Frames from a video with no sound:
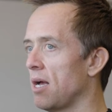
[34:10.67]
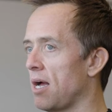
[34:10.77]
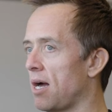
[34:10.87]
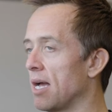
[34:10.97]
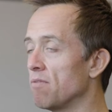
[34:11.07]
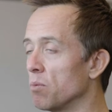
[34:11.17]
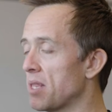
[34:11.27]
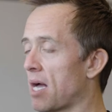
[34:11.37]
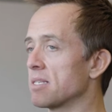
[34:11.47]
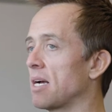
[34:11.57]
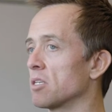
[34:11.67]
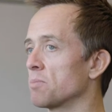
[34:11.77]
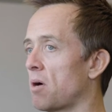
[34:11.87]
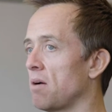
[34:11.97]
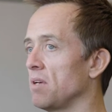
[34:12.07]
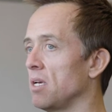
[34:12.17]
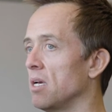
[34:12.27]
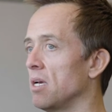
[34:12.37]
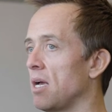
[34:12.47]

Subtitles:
even without Taylor Spivey.